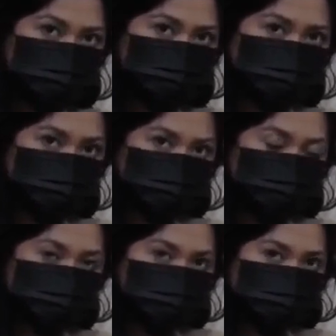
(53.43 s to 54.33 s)

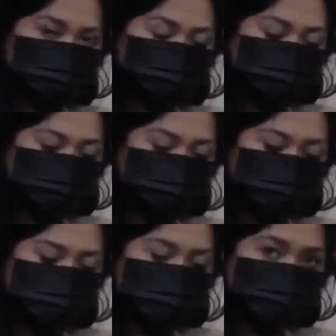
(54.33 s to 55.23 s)

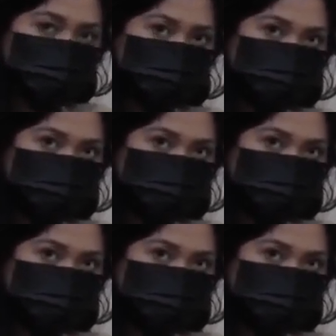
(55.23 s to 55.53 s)
No words are spoken by the person on screen.